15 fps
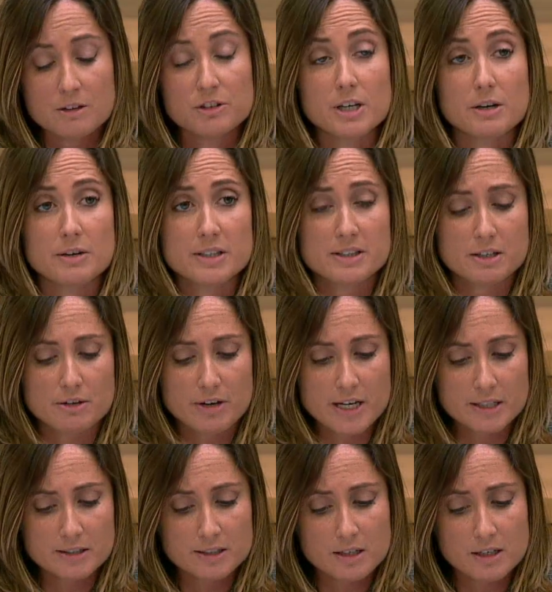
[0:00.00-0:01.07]
There is a
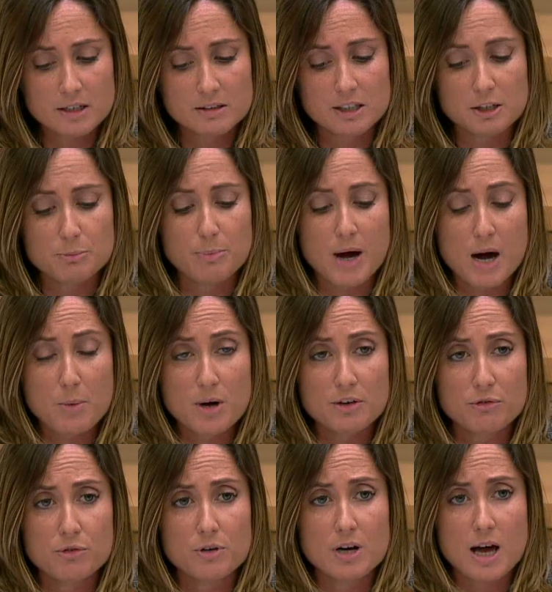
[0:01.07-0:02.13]
risk that
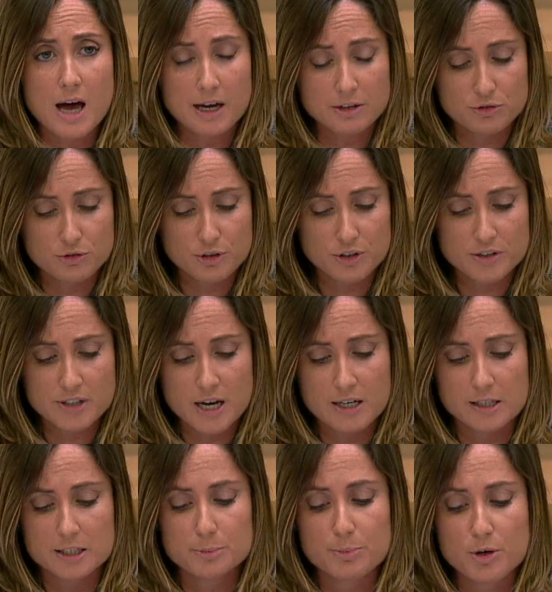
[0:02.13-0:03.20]
powerful actors
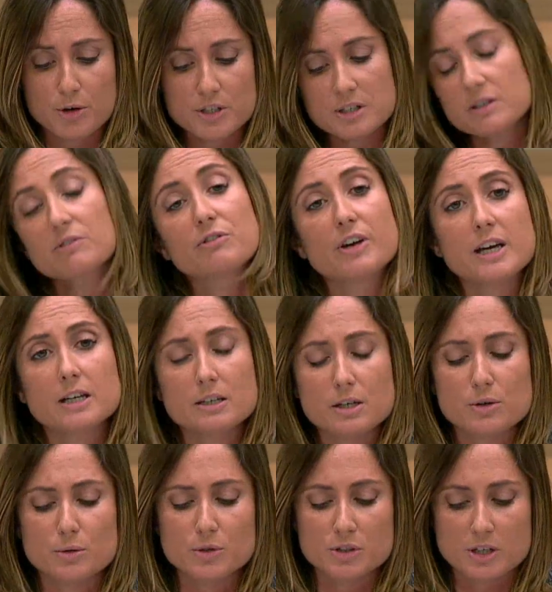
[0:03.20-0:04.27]
are exploiting fake
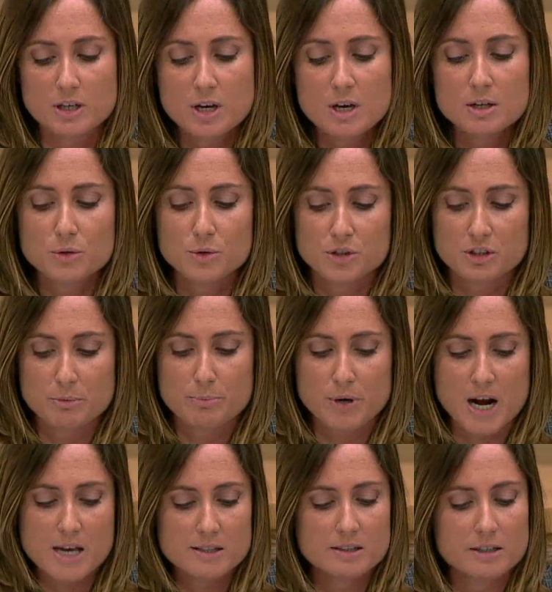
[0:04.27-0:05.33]
news to
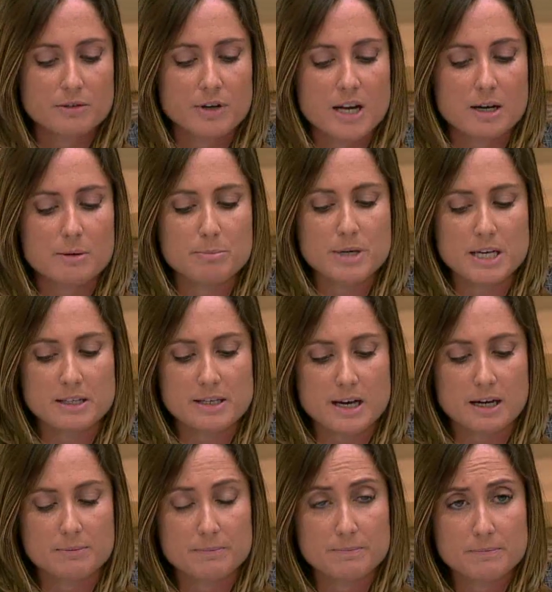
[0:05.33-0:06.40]
suppress the real
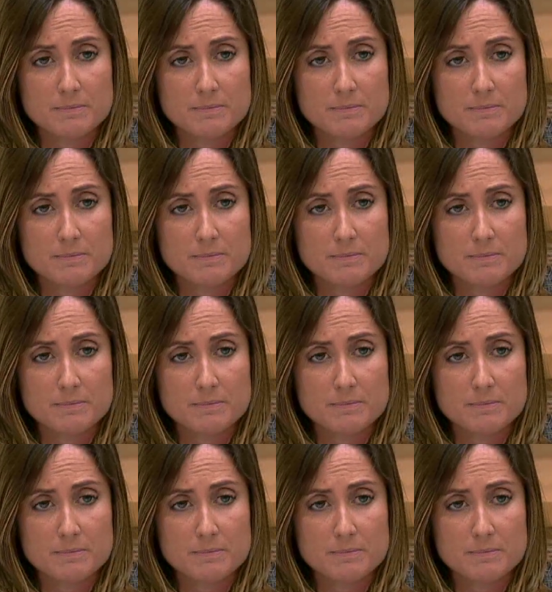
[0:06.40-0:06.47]
media.